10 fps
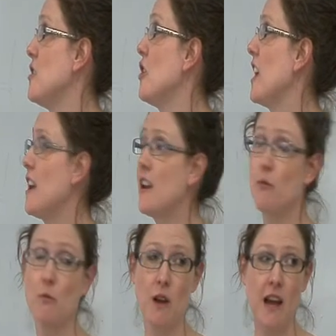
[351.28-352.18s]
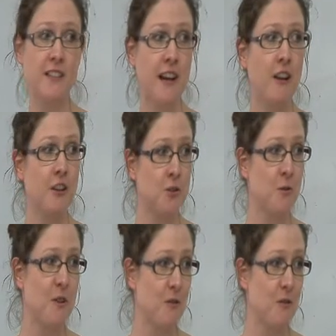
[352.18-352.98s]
UK and Ireland were